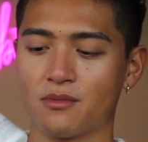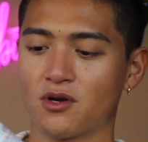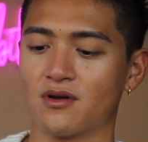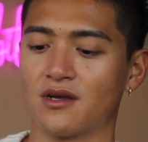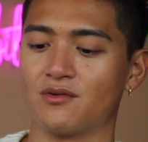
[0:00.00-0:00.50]

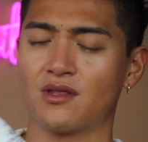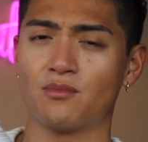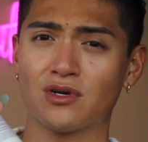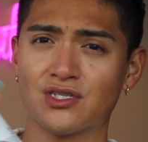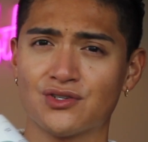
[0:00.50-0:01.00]
Going in with
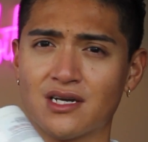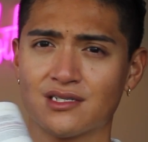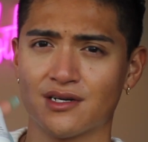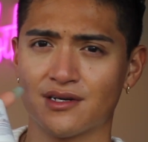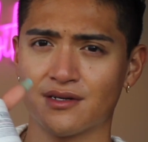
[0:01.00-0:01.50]

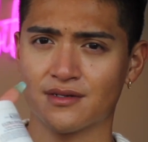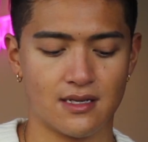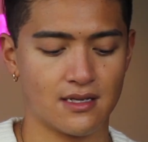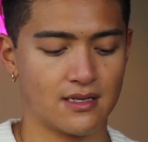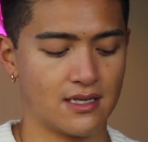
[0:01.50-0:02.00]
moisturizer,
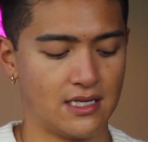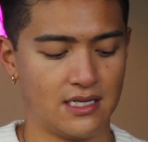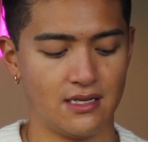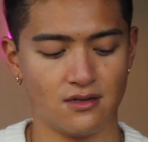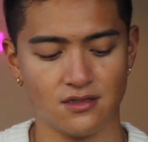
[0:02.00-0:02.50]

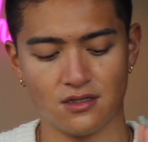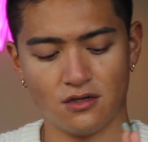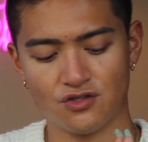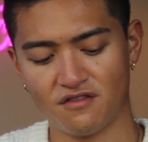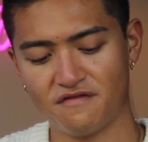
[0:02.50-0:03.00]
Kiehl's
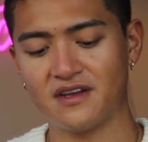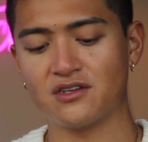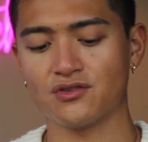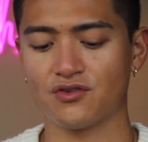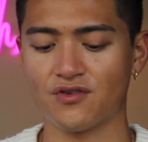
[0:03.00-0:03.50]
Ultra
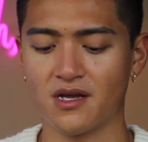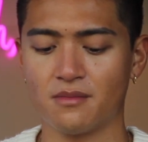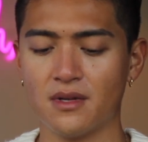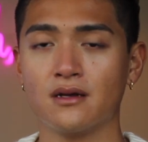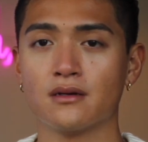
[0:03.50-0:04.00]
Facial Cream,
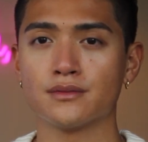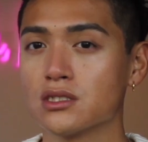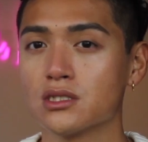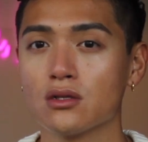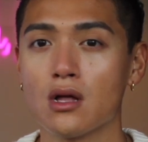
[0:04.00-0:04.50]

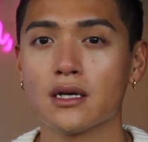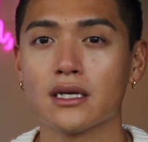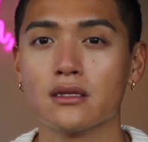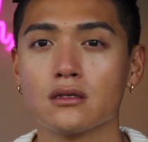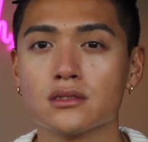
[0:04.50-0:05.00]
just to lock
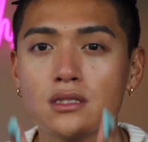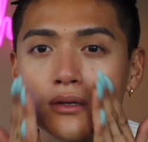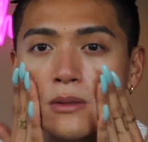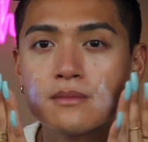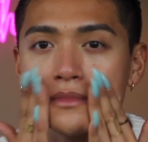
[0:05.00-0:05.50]
in those
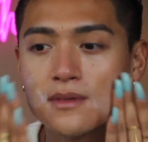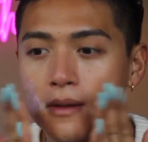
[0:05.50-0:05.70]
serums.